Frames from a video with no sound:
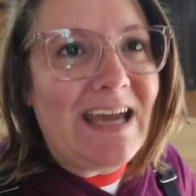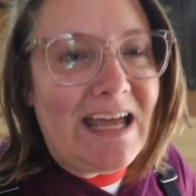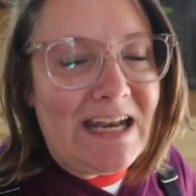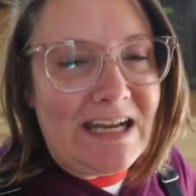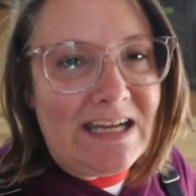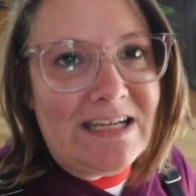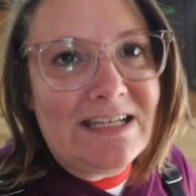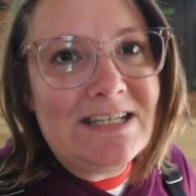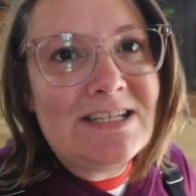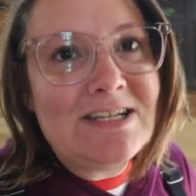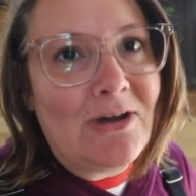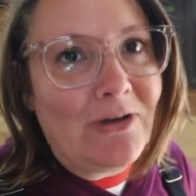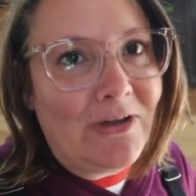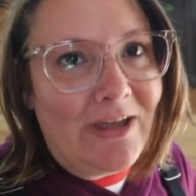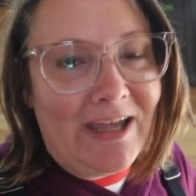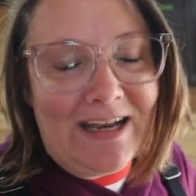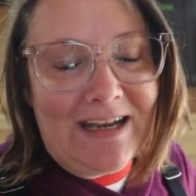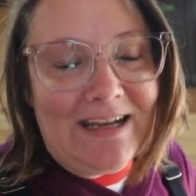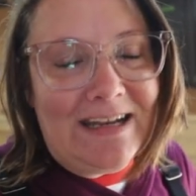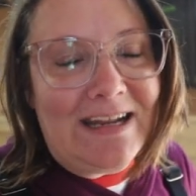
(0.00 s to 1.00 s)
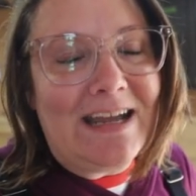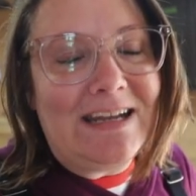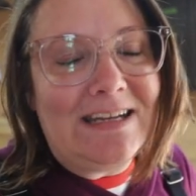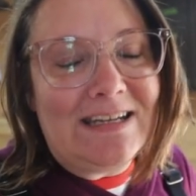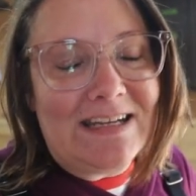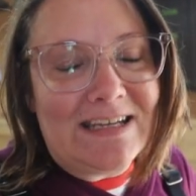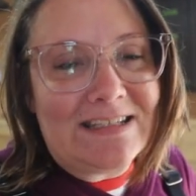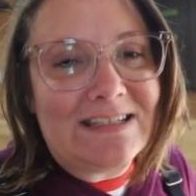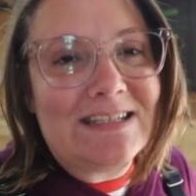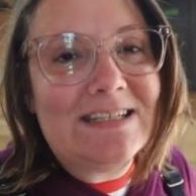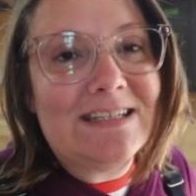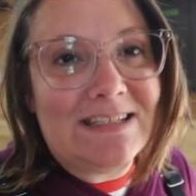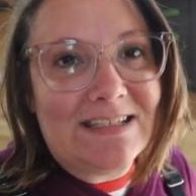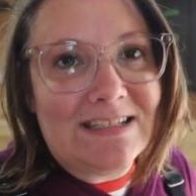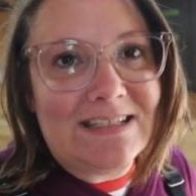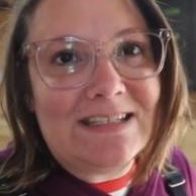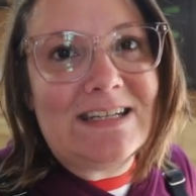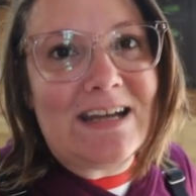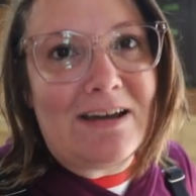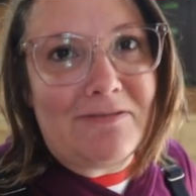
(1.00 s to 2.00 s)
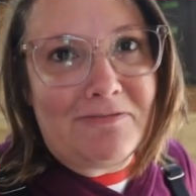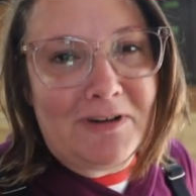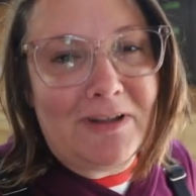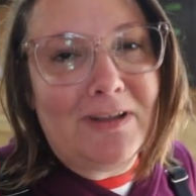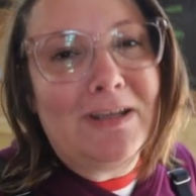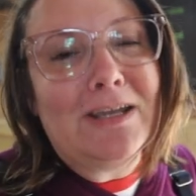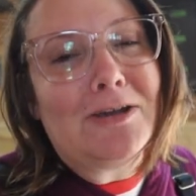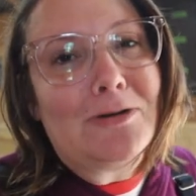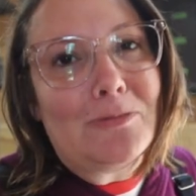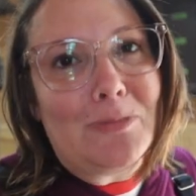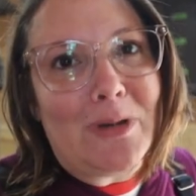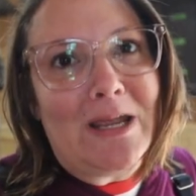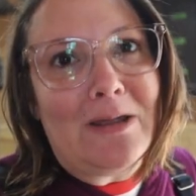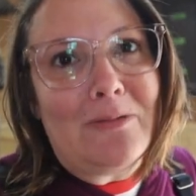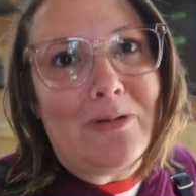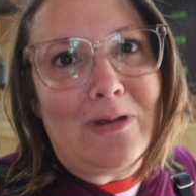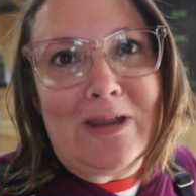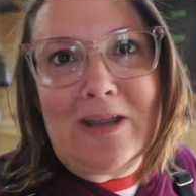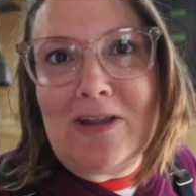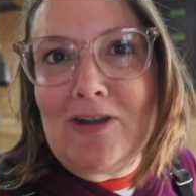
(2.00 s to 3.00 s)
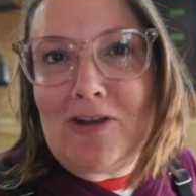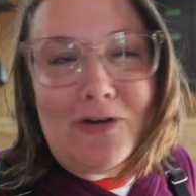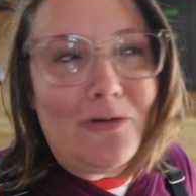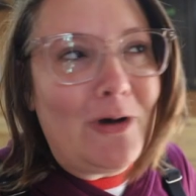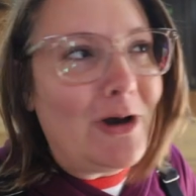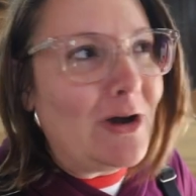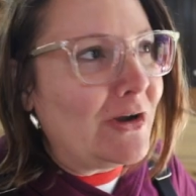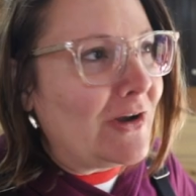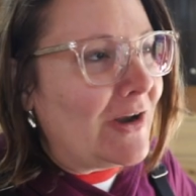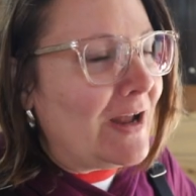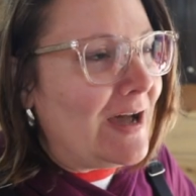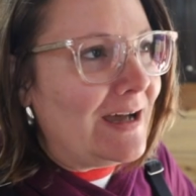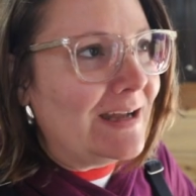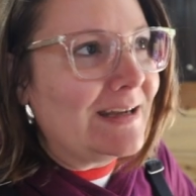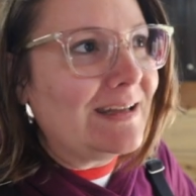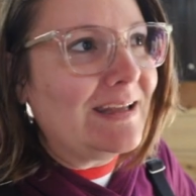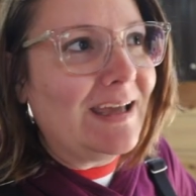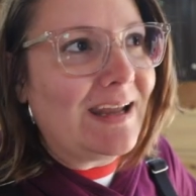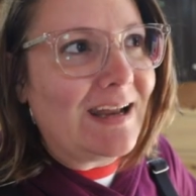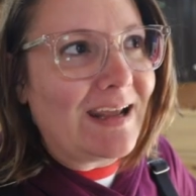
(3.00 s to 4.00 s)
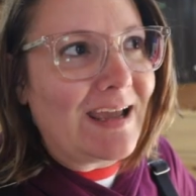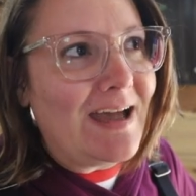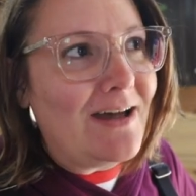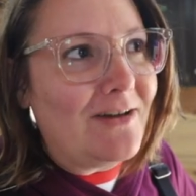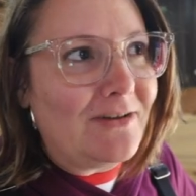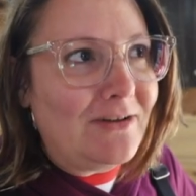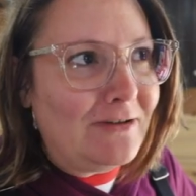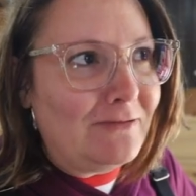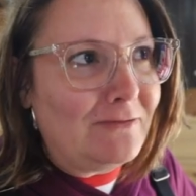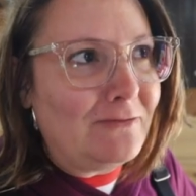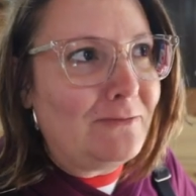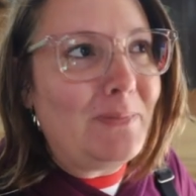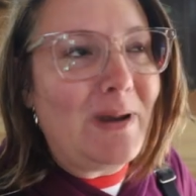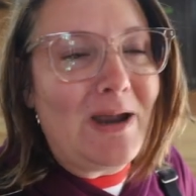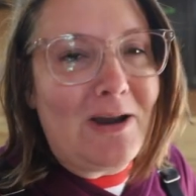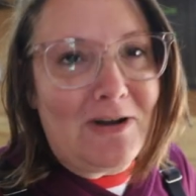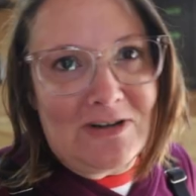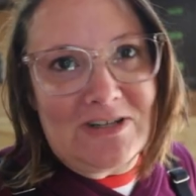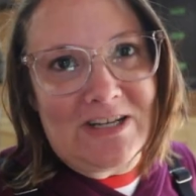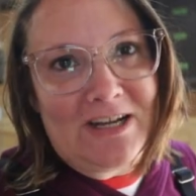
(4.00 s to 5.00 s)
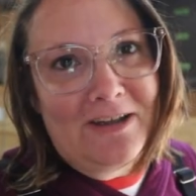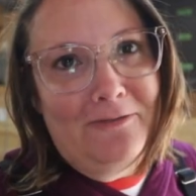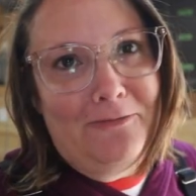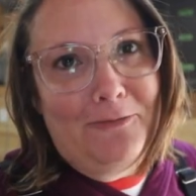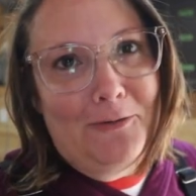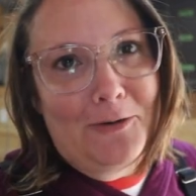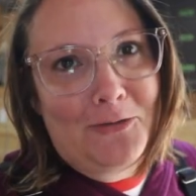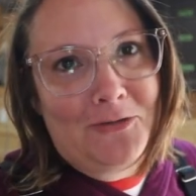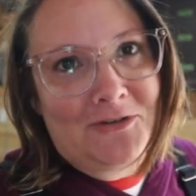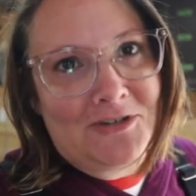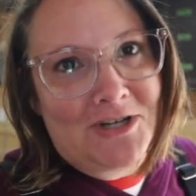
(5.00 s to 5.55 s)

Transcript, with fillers: Kenny, don't get any ideas. This is definitely your baby. You are not getting out of parenting a fourth